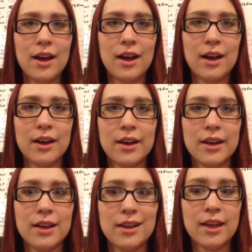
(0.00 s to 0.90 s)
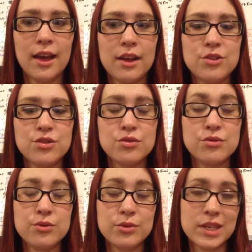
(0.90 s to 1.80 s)
I do
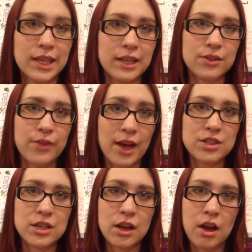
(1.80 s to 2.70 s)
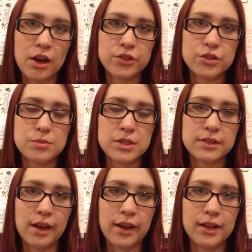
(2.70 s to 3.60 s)
freelance fashion and costume
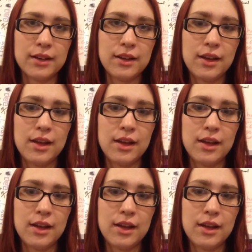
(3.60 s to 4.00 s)
design